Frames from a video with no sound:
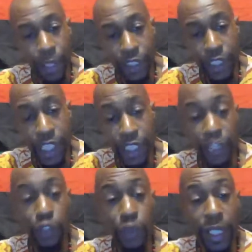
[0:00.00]
which
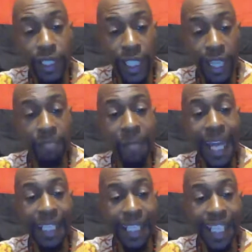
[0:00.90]
the strength and
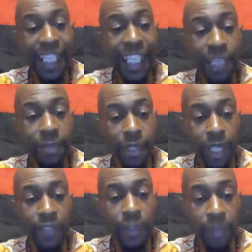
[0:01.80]
might and labor
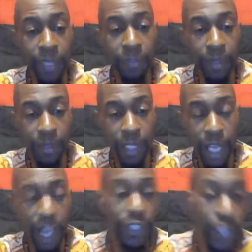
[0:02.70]
of the people are the